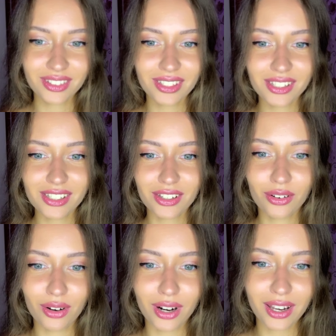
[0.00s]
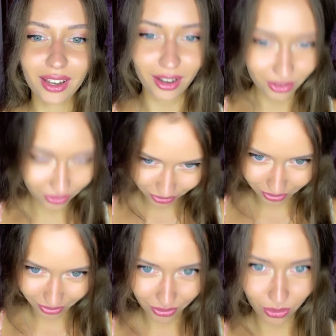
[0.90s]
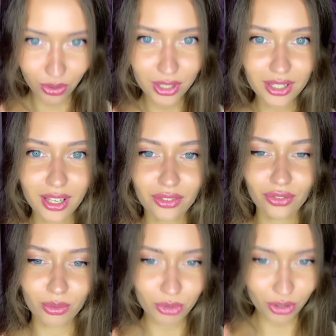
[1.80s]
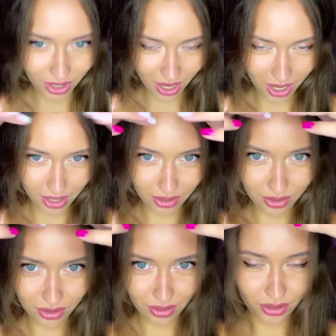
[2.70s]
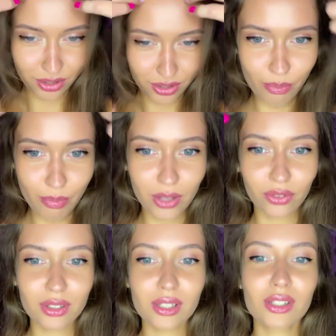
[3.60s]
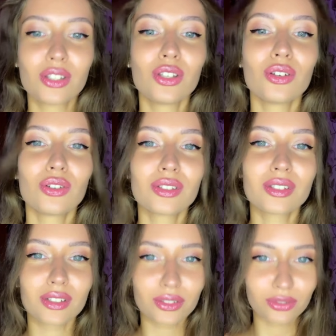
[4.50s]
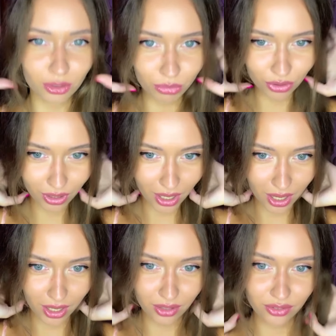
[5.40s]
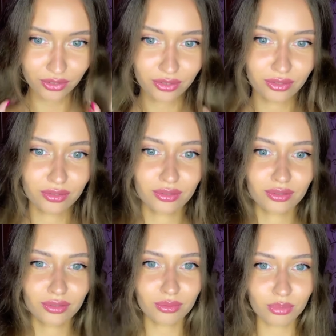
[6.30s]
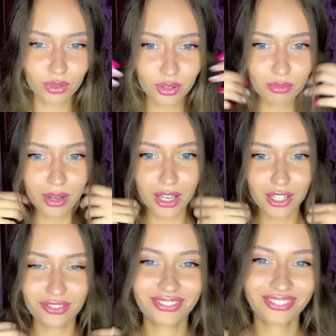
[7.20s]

This is a Corey account. Corey not from UK. So bad with this dude too, uh, from UK. Poor man.